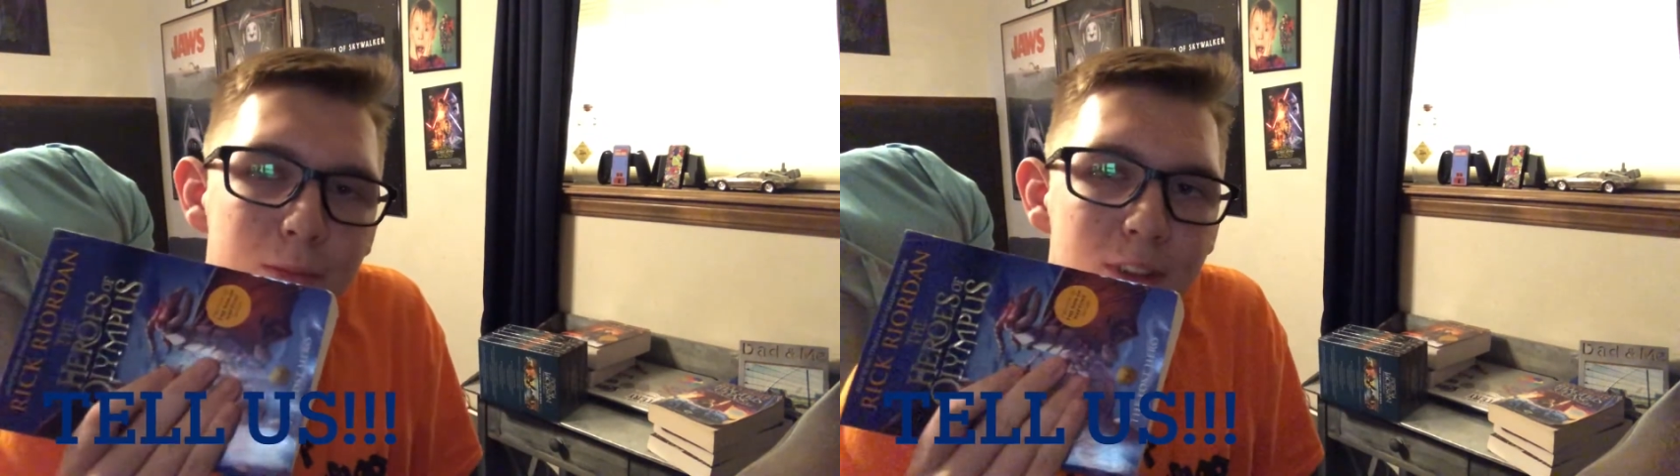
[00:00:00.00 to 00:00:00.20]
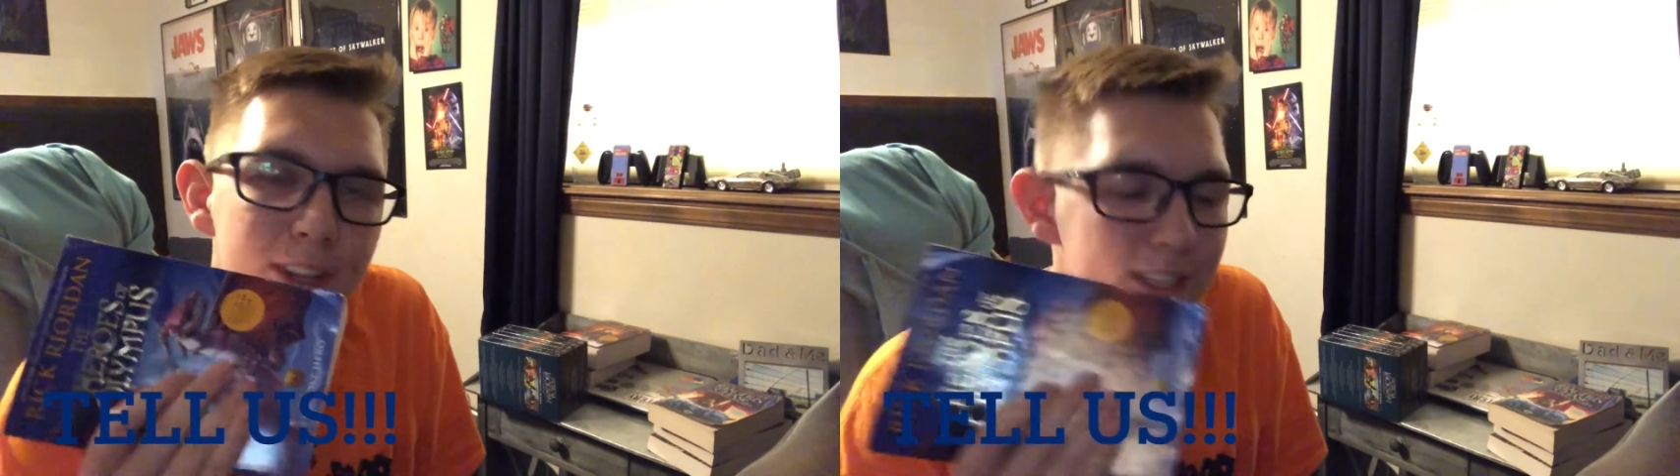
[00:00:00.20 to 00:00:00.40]

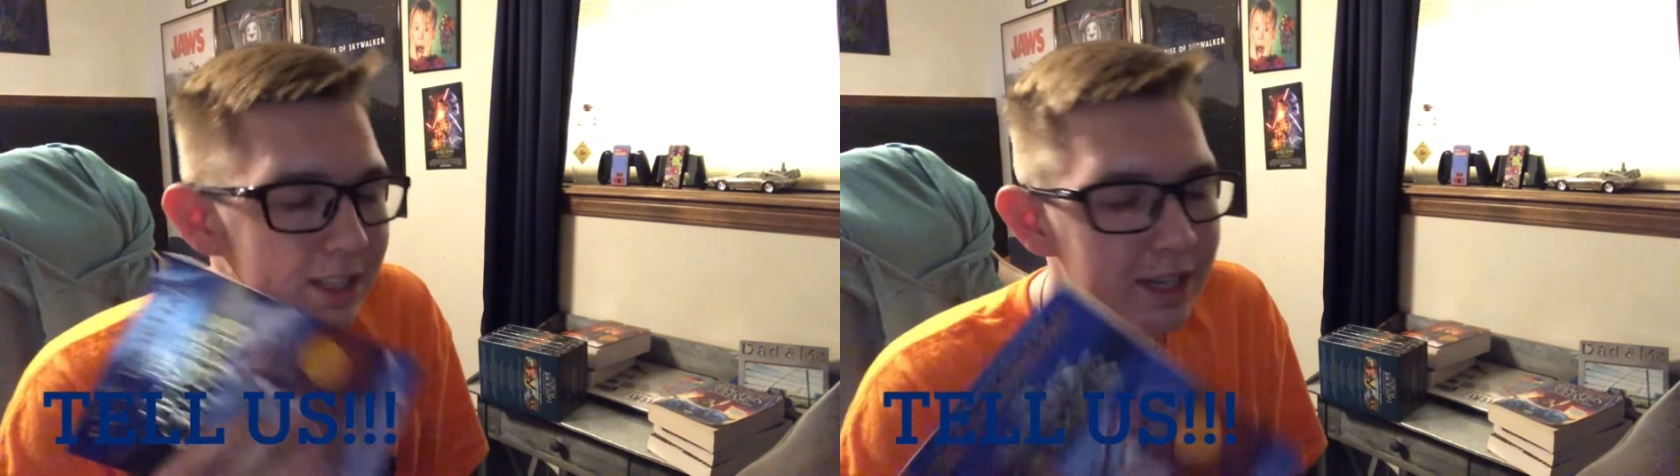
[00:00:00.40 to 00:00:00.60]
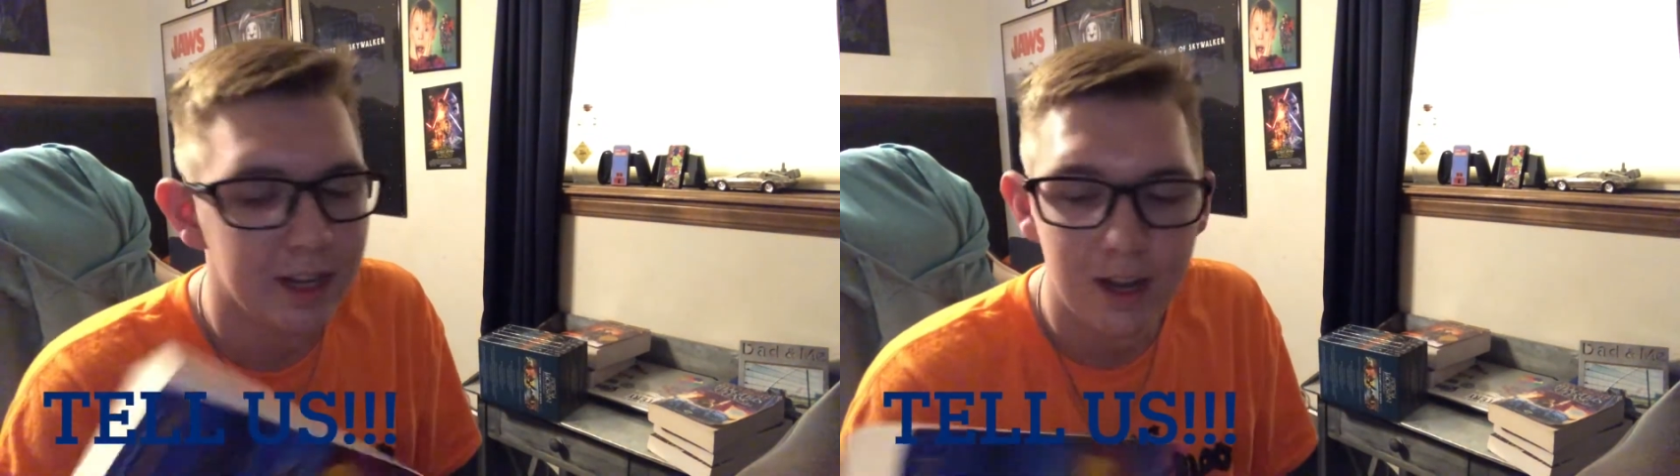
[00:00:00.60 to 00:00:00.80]
Let's
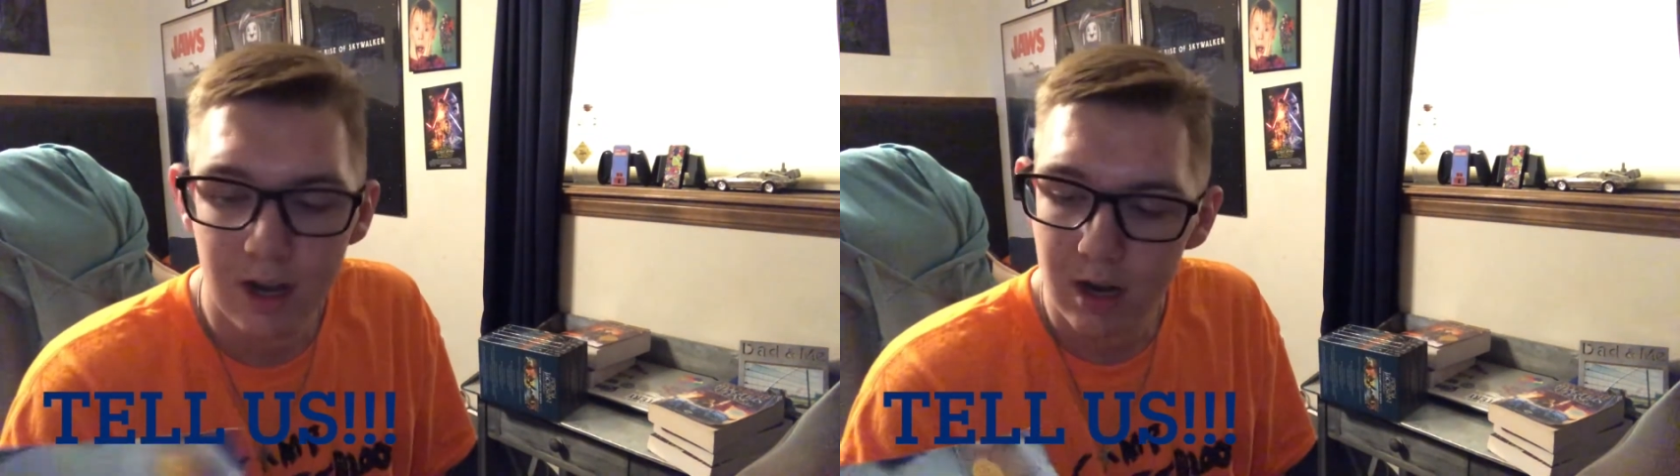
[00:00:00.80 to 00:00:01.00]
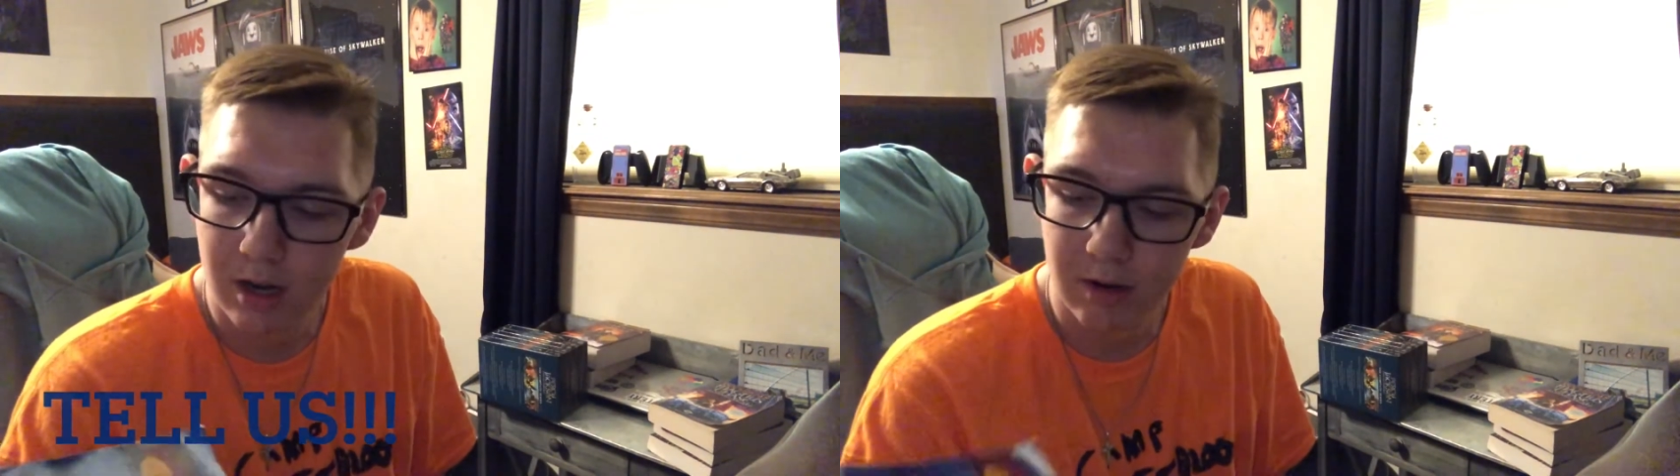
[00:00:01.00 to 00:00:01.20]
see.
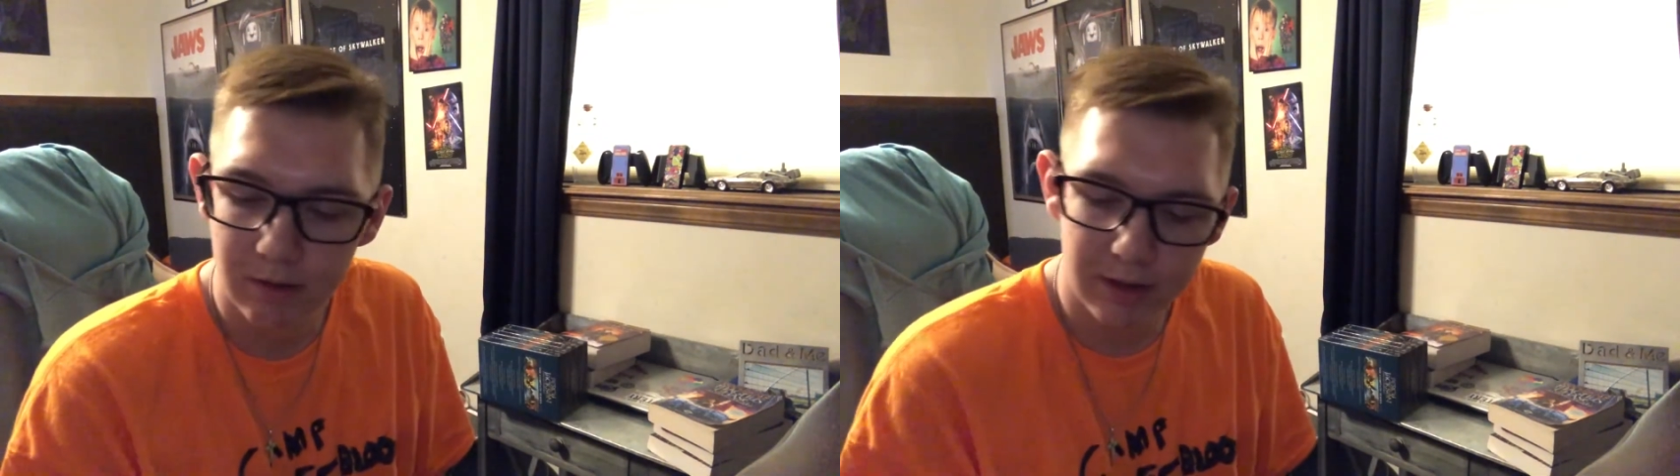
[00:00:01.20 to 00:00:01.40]
Oh, the